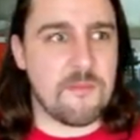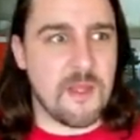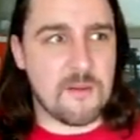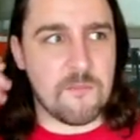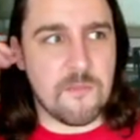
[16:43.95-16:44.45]

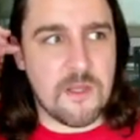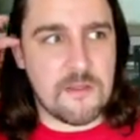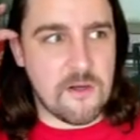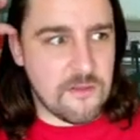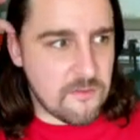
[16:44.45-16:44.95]
like,
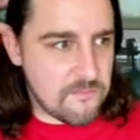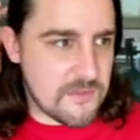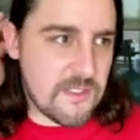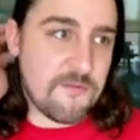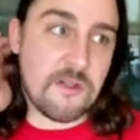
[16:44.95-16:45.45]
you know, they're
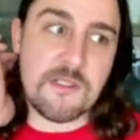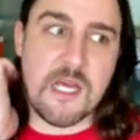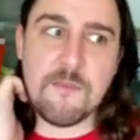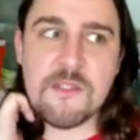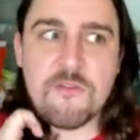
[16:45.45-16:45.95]
different types of